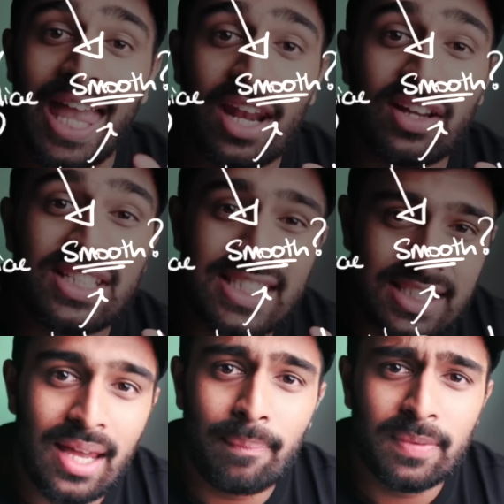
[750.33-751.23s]
And I
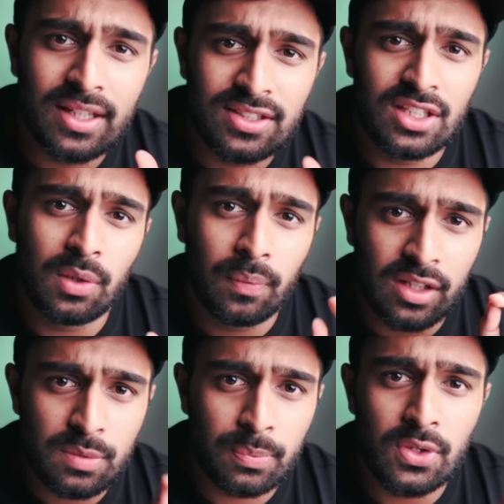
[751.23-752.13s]
just kept continuing
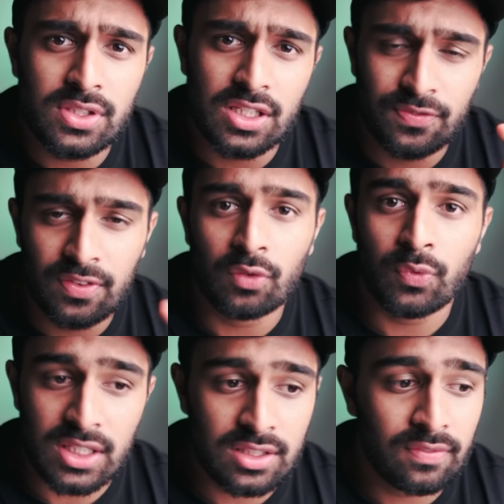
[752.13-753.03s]
this process for the
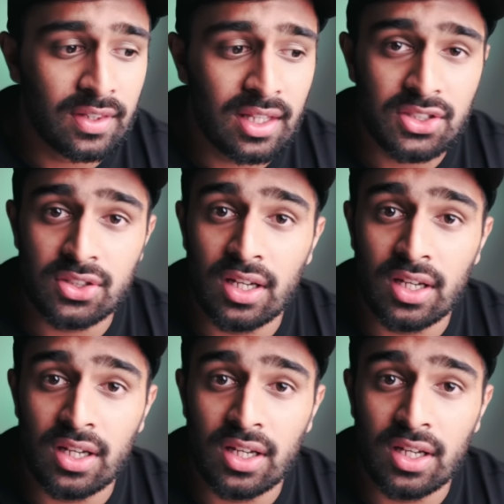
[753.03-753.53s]
rest of the lecture.